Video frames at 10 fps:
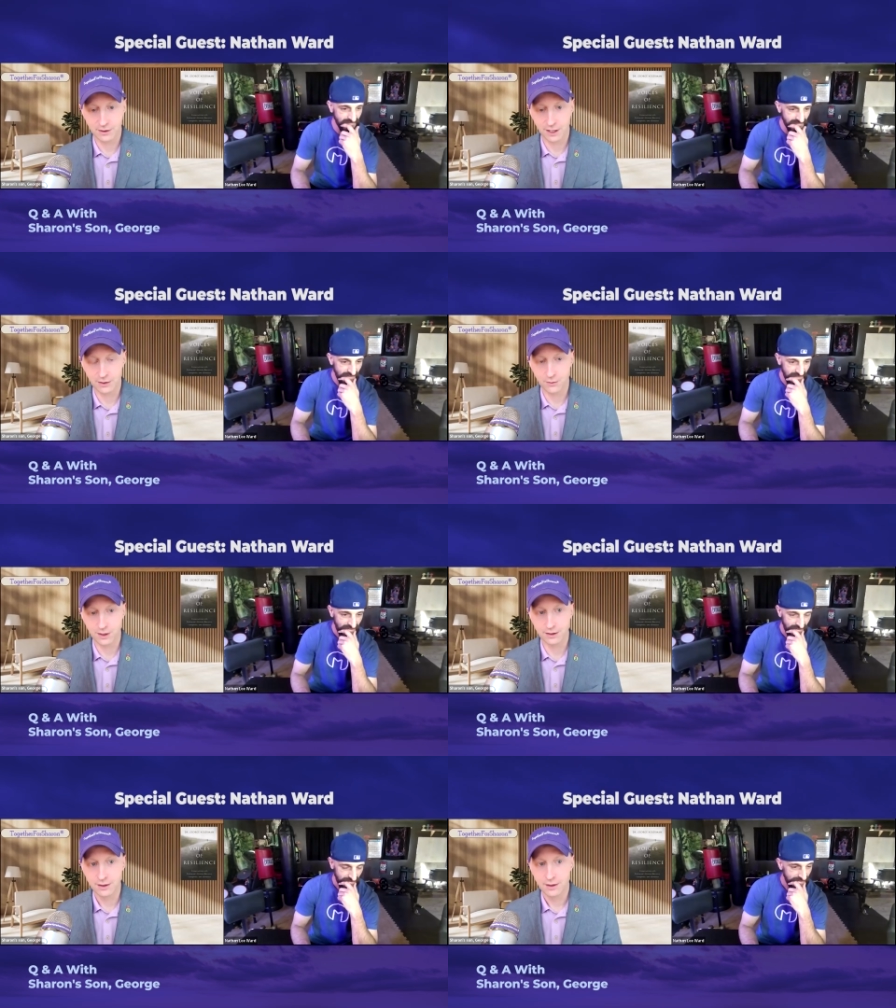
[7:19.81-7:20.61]
I don't
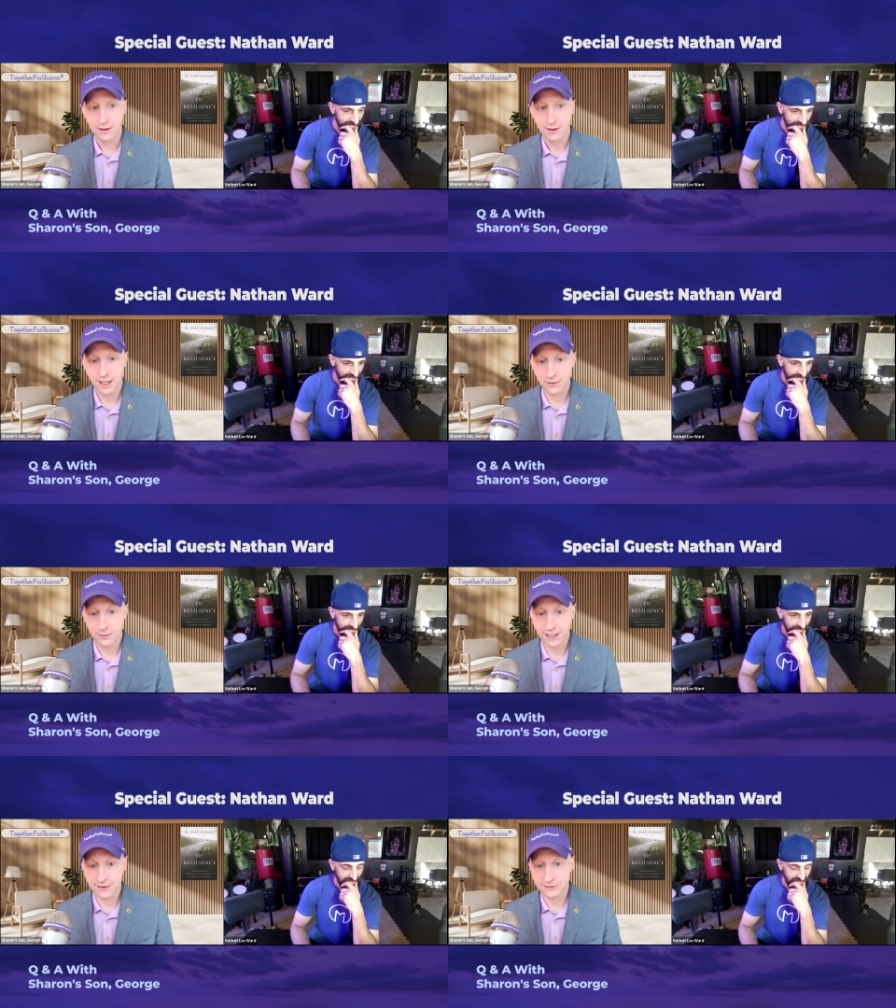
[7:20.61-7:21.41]
want
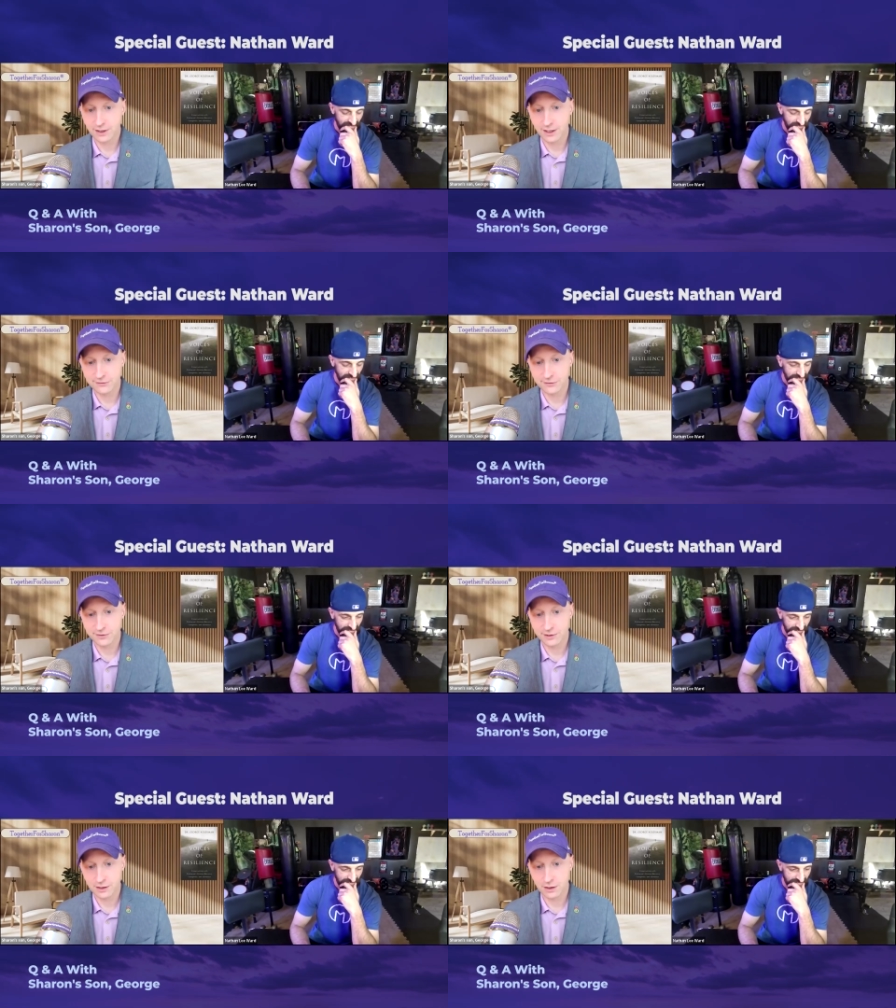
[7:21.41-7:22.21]
anyone out there to ever
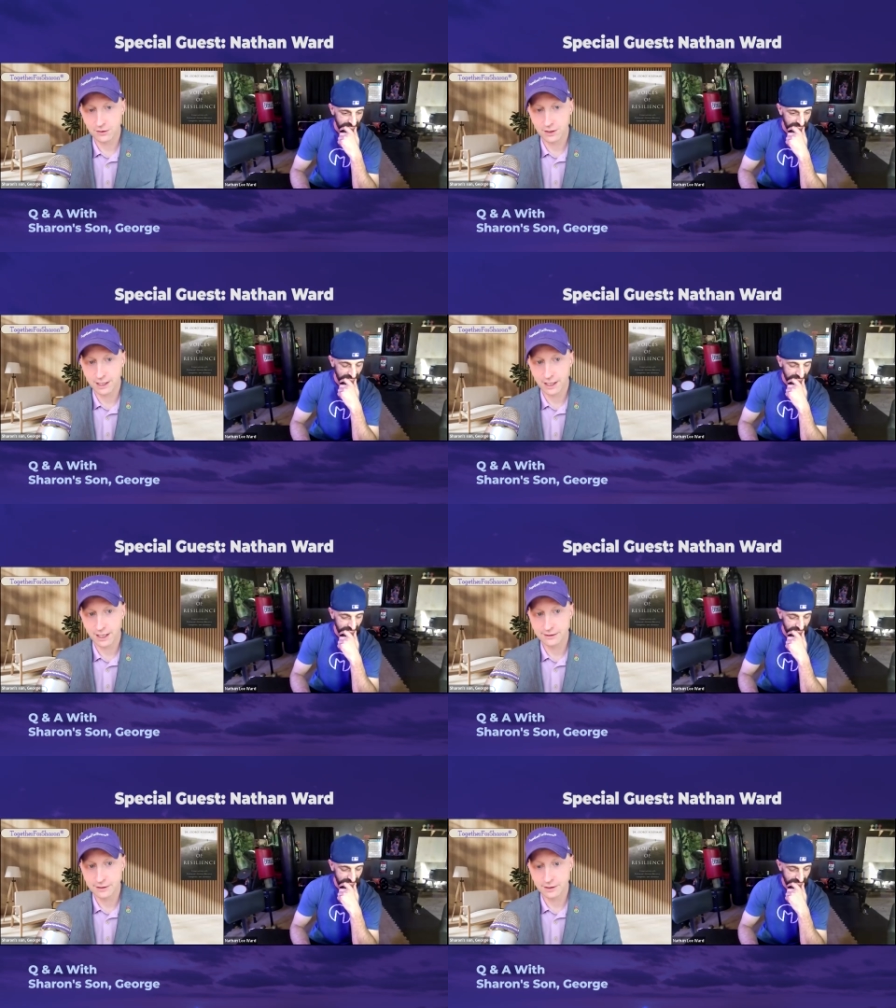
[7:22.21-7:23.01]
feel alone like
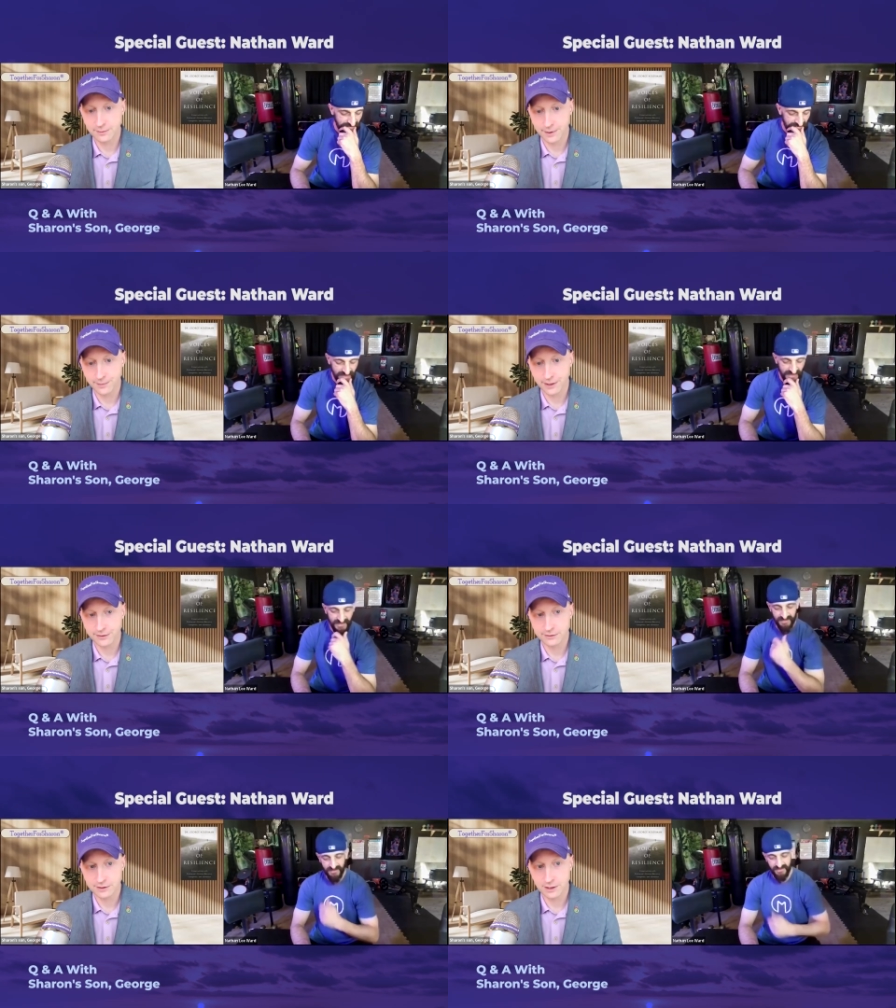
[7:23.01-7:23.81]
I did and my
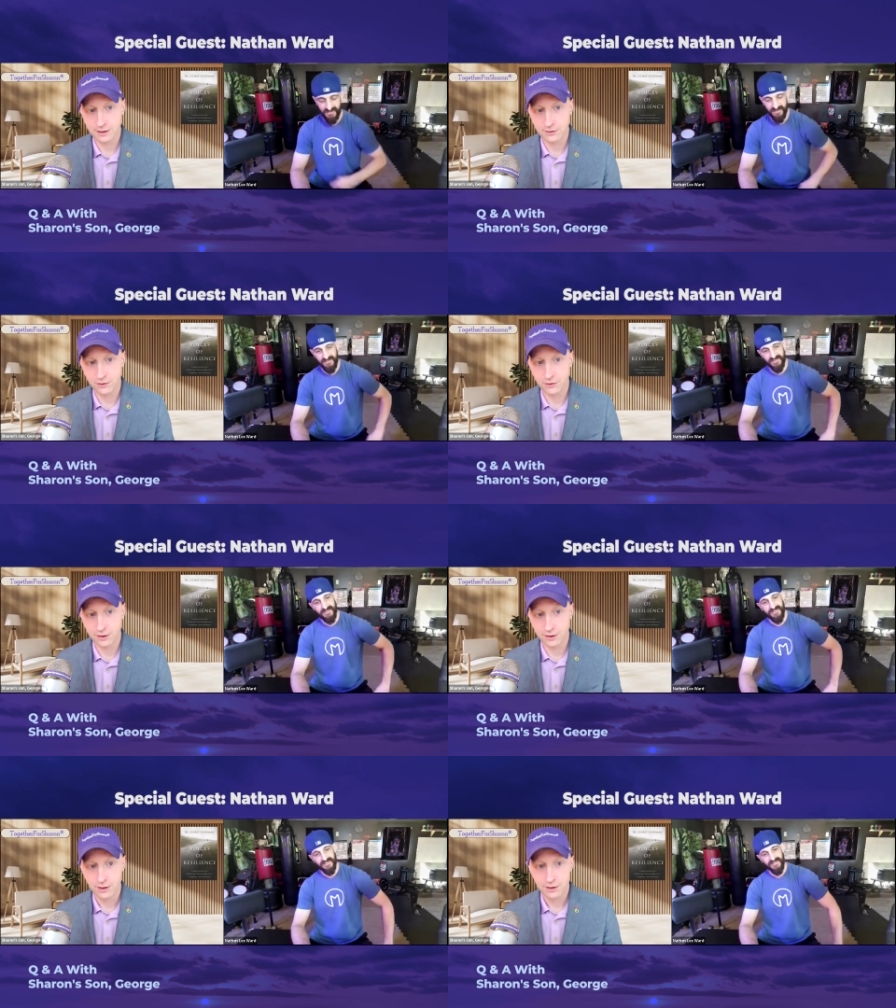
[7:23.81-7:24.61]
mother did,
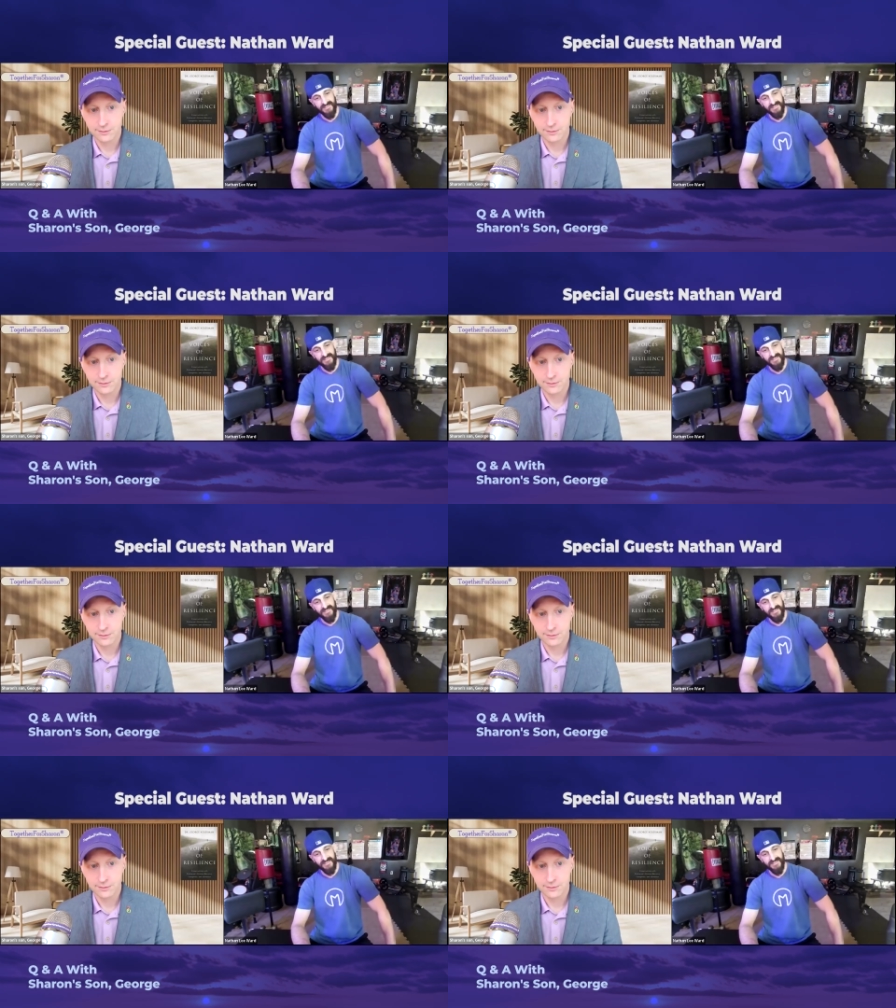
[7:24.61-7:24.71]
or